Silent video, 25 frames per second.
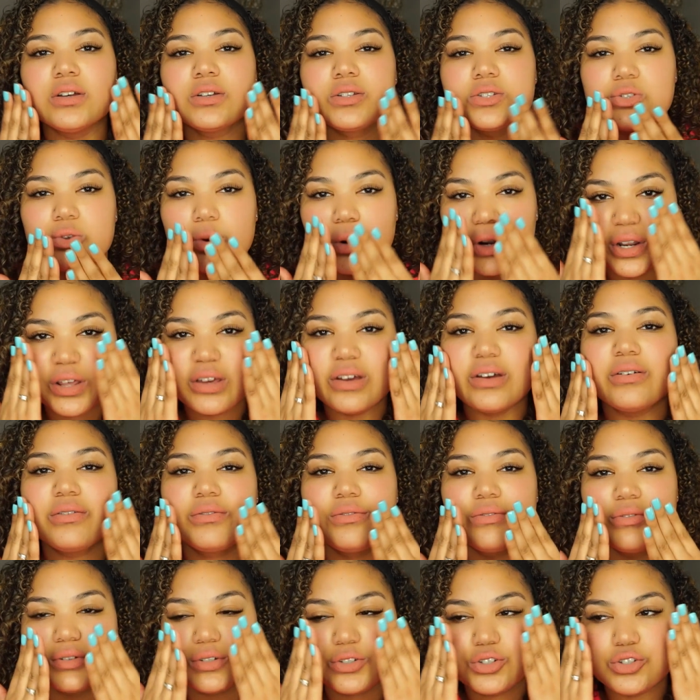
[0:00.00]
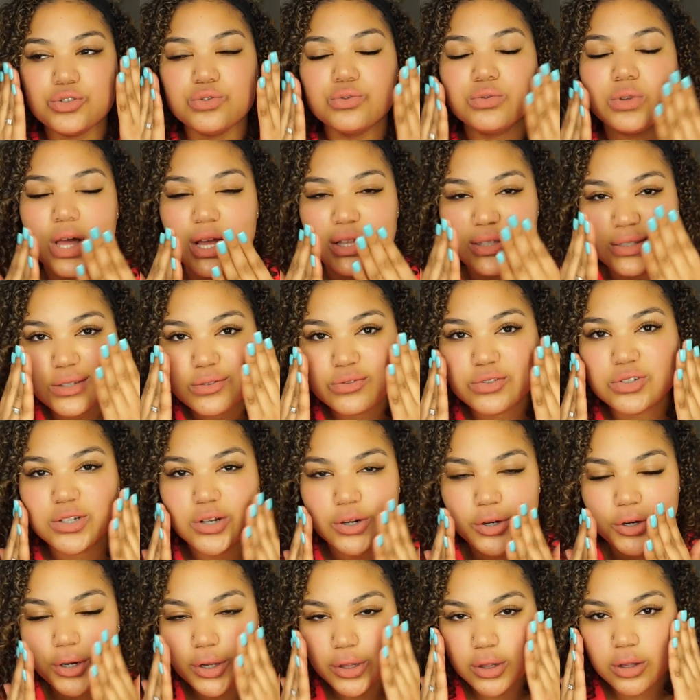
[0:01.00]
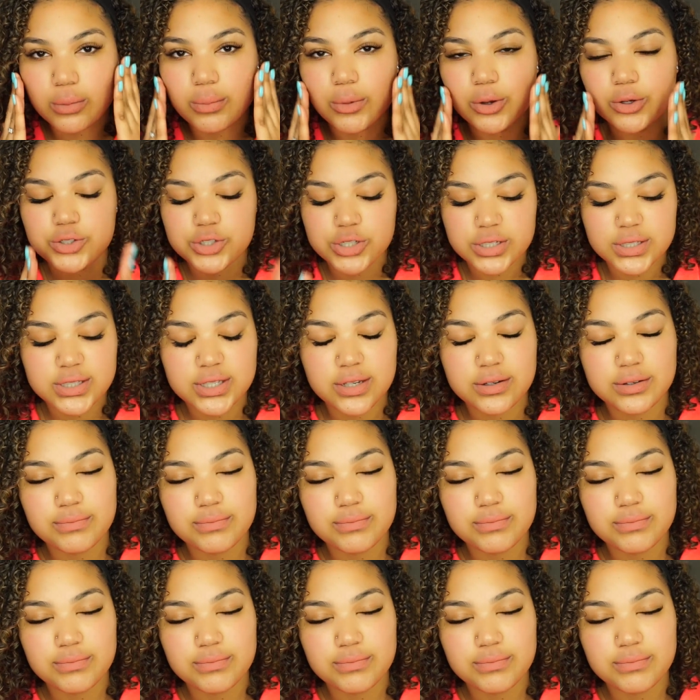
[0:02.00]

sort of do lots of circular motions